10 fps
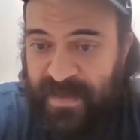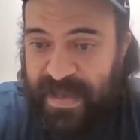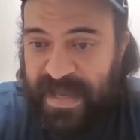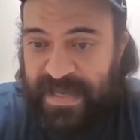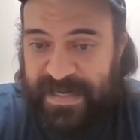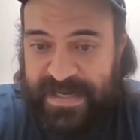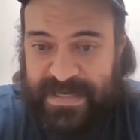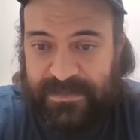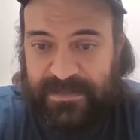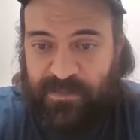And I
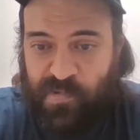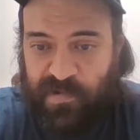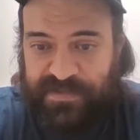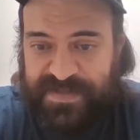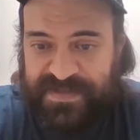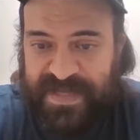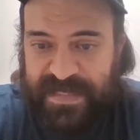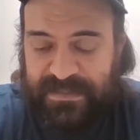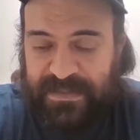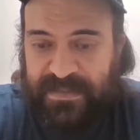hit Portland
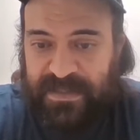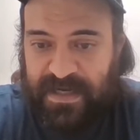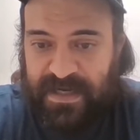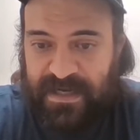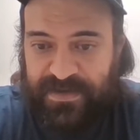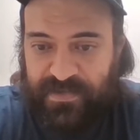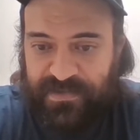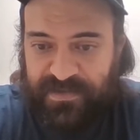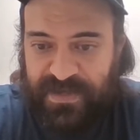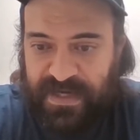State
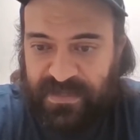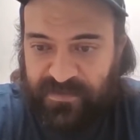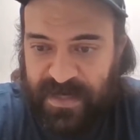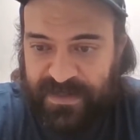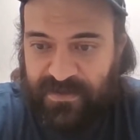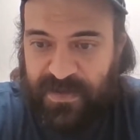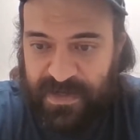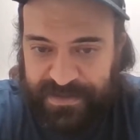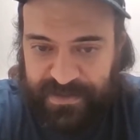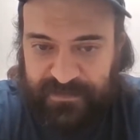Northern Colorado
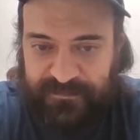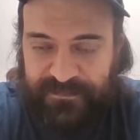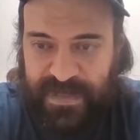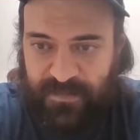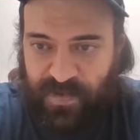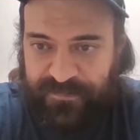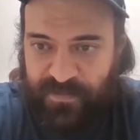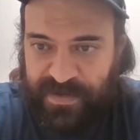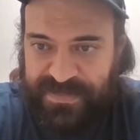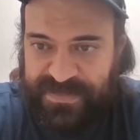under at
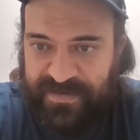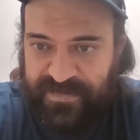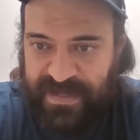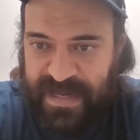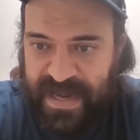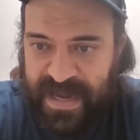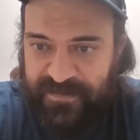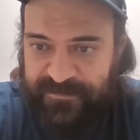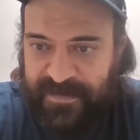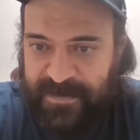
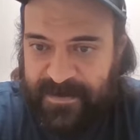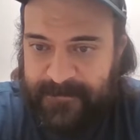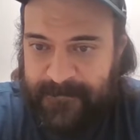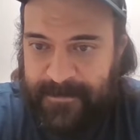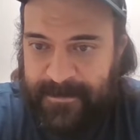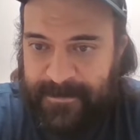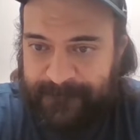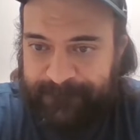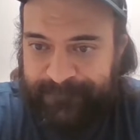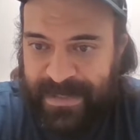147.5.
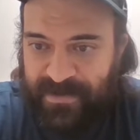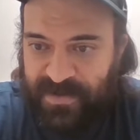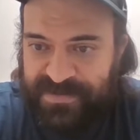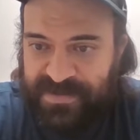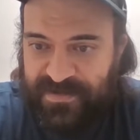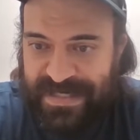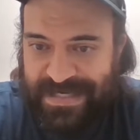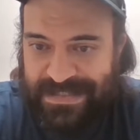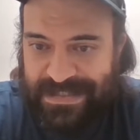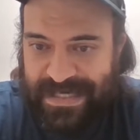I also
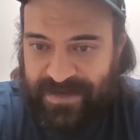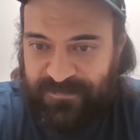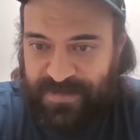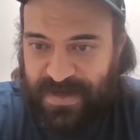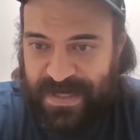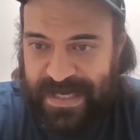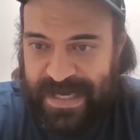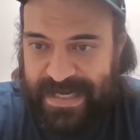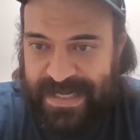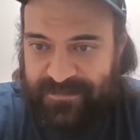kind of like Florida
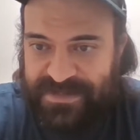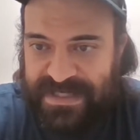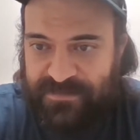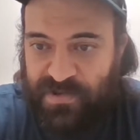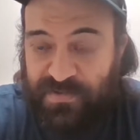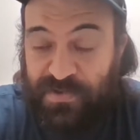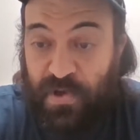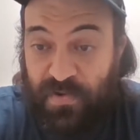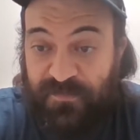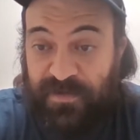A&M team total
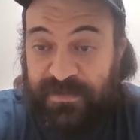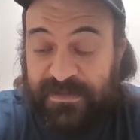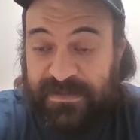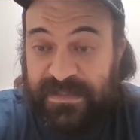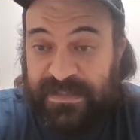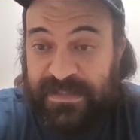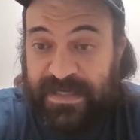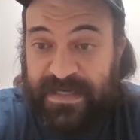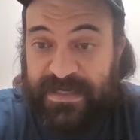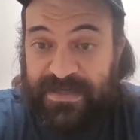over.
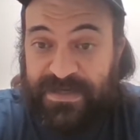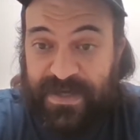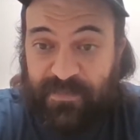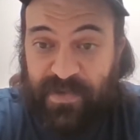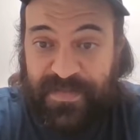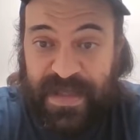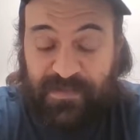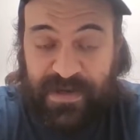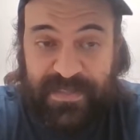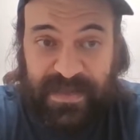I got a good number on
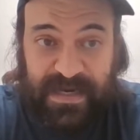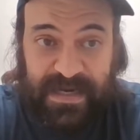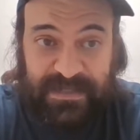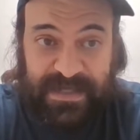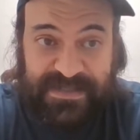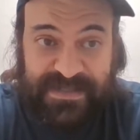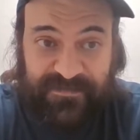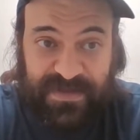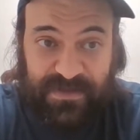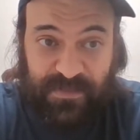that one. I think I got like
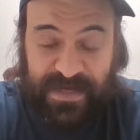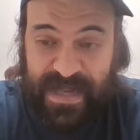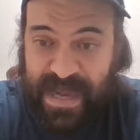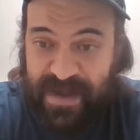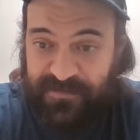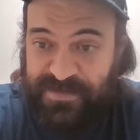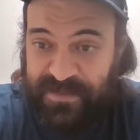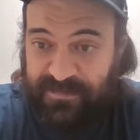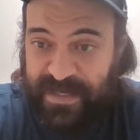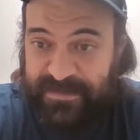73.5 or
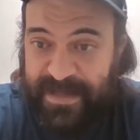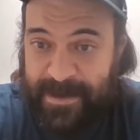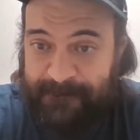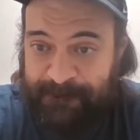something like that.